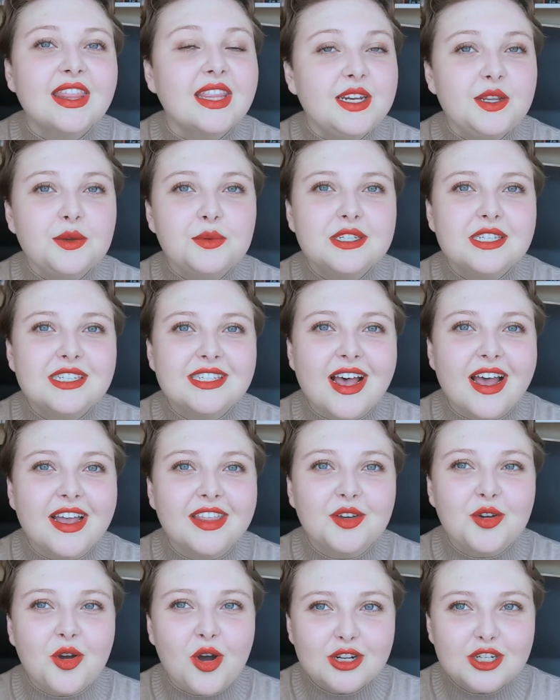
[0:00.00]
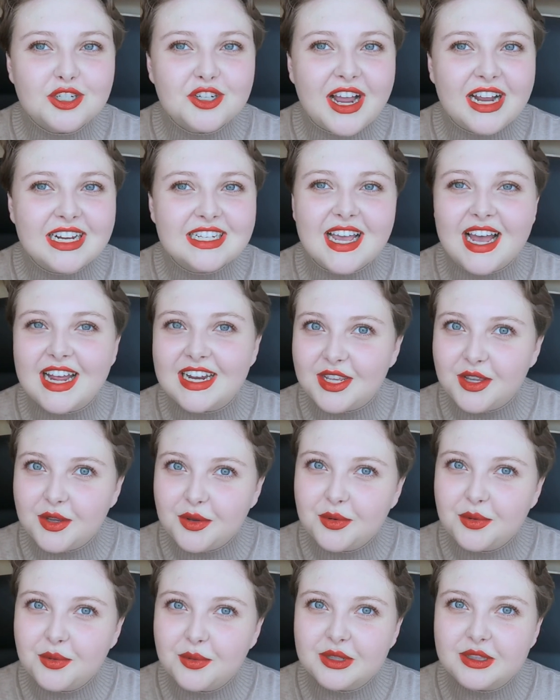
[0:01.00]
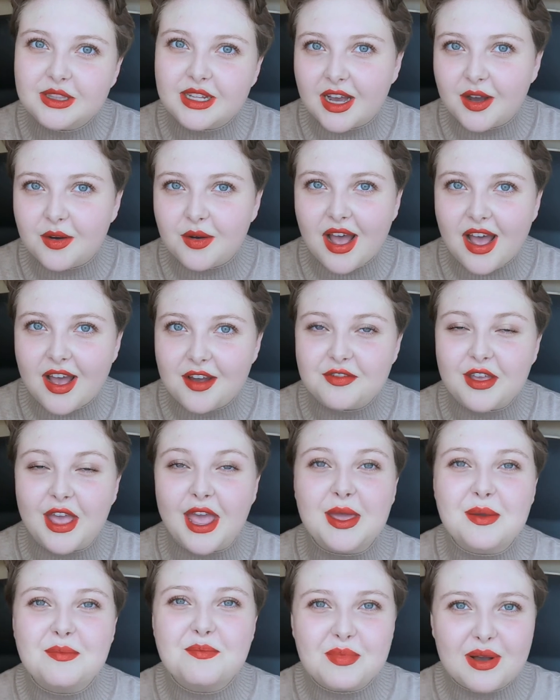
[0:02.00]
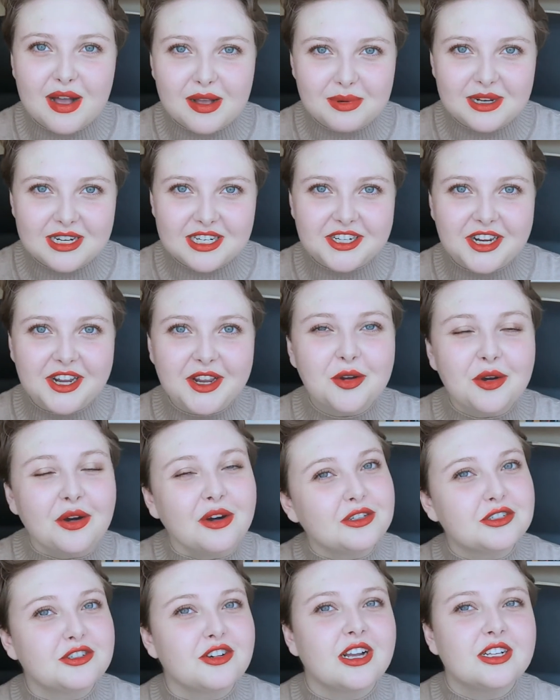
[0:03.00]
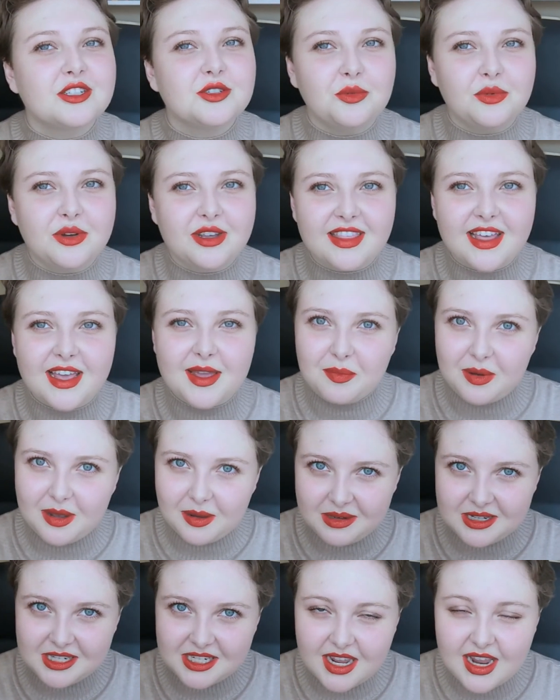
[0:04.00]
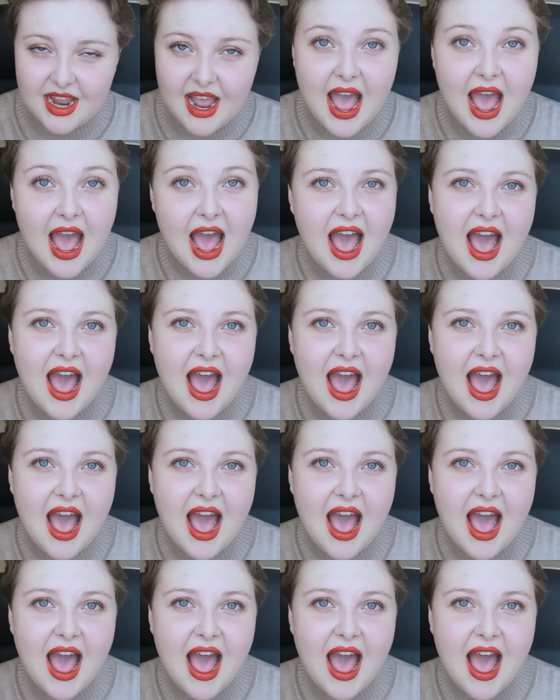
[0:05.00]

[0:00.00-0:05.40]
then you will sign the contract and you will now have a publishing contract with a publishing